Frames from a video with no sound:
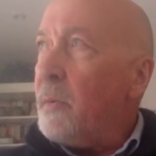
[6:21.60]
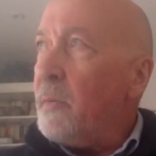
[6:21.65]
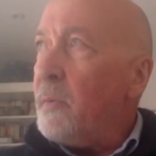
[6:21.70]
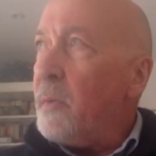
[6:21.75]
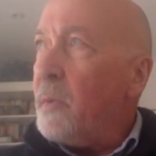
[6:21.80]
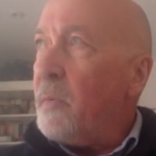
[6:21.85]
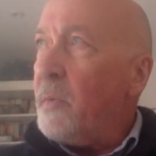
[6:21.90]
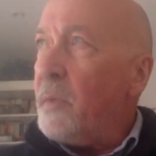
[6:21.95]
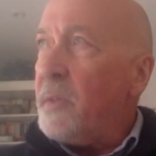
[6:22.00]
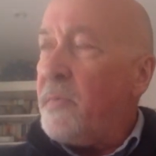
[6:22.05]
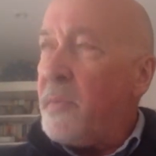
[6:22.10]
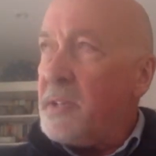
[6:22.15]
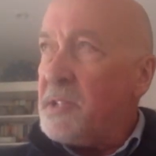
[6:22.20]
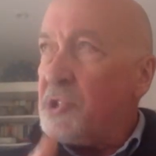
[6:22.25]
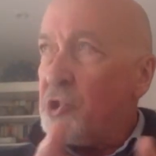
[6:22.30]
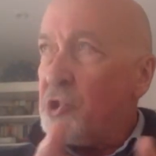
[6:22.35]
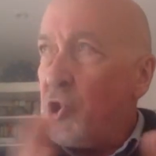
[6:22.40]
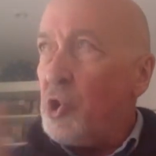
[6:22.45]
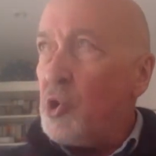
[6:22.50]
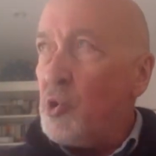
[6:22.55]

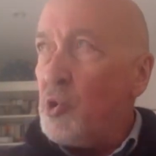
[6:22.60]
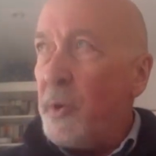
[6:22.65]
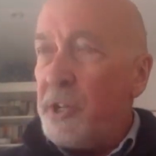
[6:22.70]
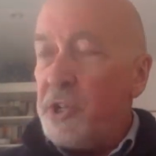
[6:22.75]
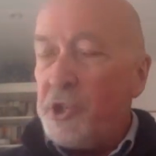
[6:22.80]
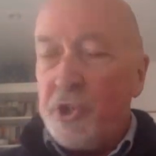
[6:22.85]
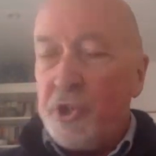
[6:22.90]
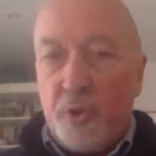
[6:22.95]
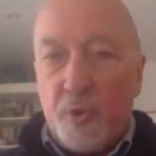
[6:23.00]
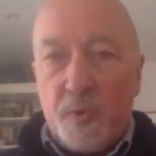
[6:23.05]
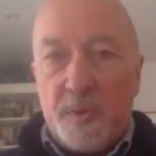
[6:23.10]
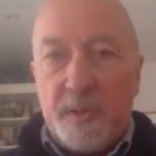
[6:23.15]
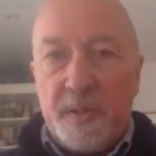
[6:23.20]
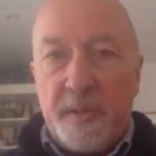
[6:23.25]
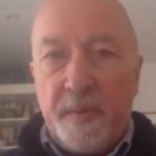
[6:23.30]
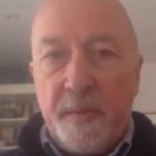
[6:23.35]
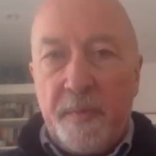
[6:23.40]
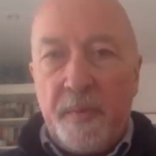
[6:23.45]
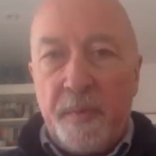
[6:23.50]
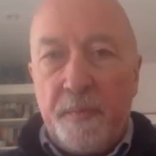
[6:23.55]
These two issues,
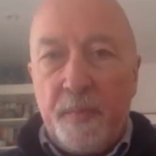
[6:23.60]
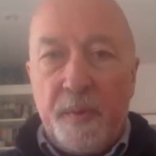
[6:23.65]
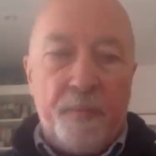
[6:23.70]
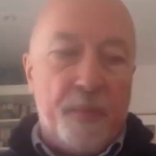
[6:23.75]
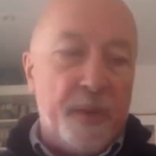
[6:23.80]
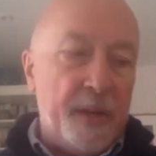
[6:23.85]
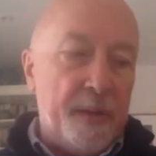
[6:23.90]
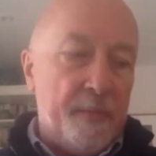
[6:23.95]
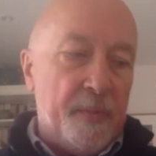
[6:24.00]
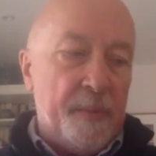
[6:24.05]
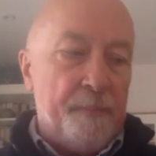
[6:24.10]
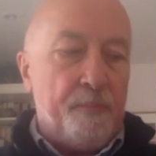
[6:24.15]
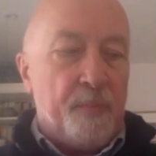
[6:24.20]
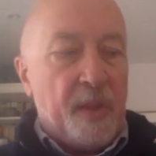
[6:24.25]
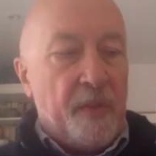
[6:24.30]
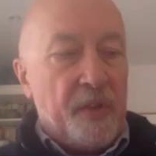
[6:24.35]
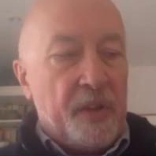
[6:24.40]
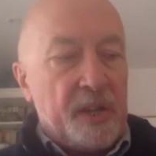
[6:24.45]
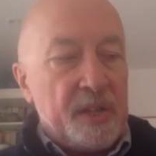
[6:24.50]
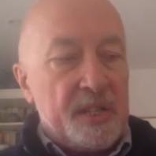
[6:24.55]

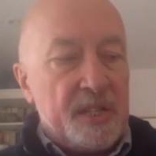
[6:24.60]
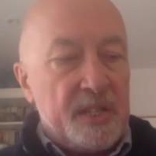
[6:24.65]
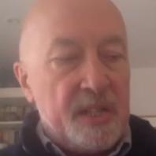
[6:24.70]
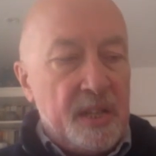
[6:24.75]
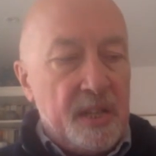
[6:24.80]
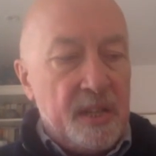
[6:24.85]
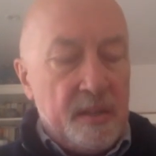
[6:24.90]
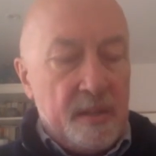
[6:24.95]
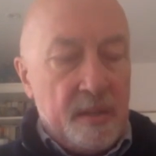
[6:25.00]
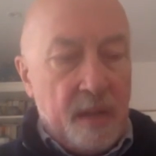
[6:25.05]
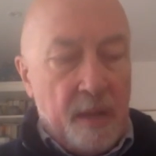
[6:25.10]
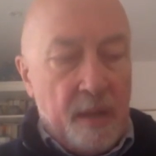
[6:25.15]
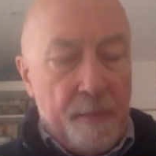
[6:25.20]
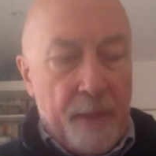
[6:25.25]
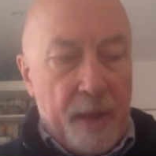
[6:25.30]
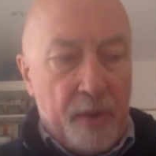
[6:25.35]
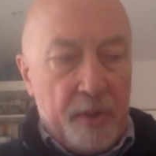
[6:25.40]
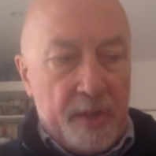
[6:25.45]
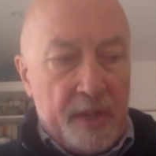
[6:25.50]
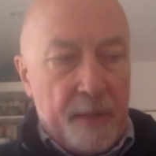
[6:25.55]
the concern
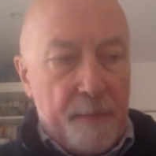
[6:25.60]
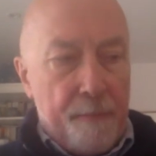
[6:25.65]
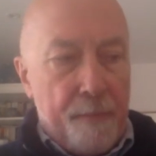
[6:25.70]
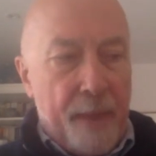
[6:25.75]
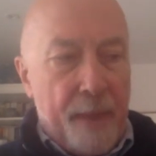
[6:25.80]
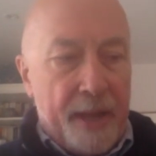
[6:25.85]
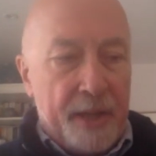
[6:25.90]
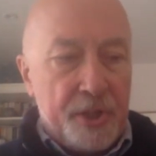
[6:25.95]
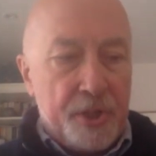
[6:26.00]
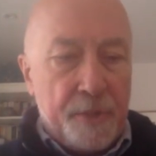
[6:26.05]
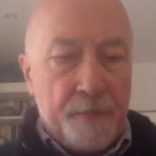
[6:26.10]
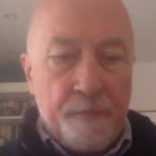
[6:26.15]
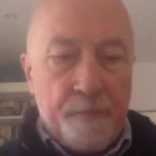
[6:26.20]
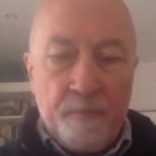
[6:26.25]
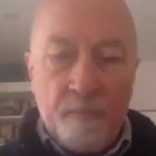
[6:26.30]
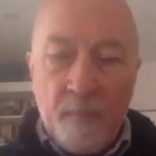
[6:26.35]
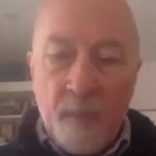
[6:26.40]
about the impact